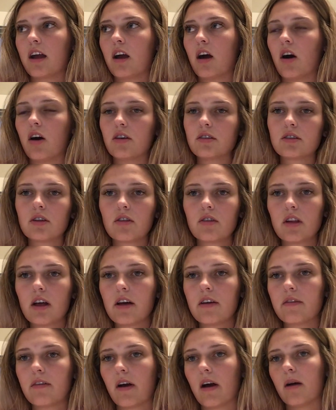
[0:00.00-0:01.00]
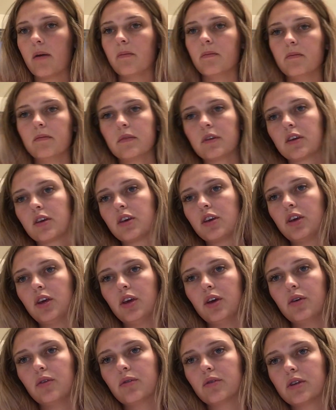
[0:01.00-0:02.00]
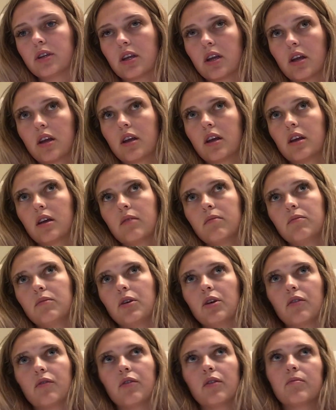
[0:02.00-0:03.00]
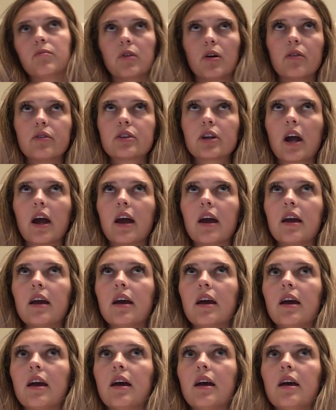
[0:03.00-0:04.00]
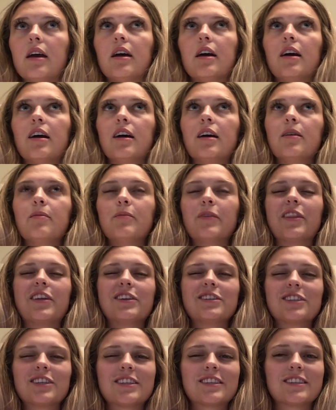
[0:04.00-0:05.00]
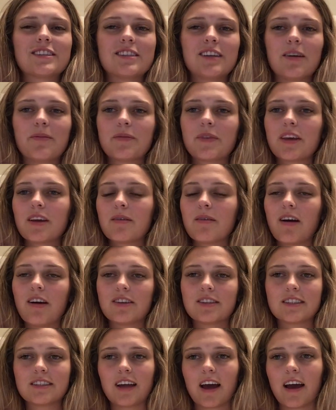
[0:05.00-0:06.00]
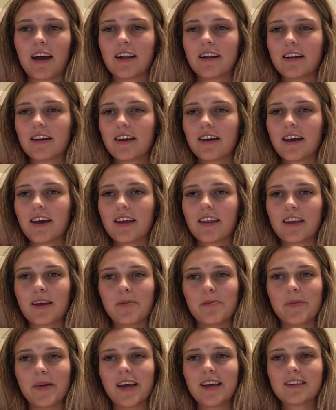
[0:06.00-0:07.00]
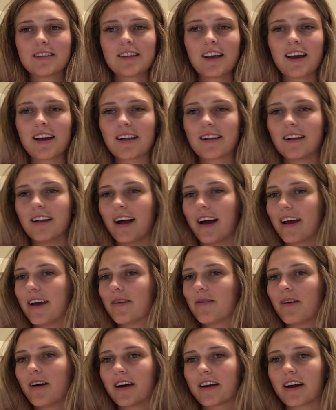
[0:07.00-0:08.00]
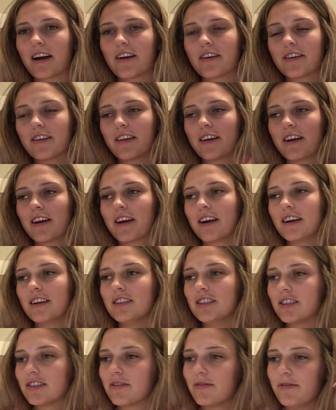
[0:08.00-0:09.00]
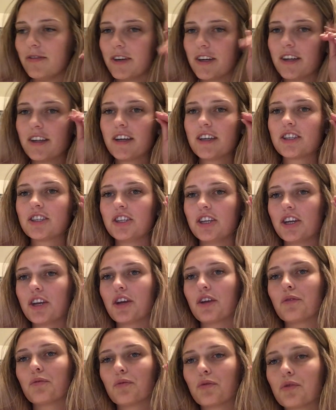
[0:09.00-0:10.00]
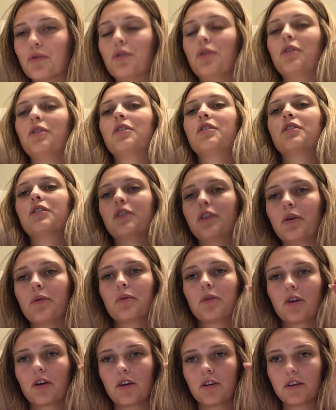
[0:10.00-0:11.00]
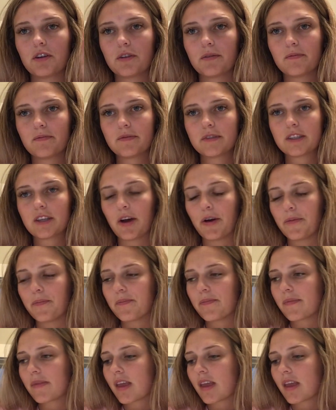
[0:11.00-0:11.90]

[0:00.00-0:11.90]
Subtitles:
also love a cute, beautiful blow dry, but there's just something about styling it that makes that client walk out of there and just feel like she can rule the world. So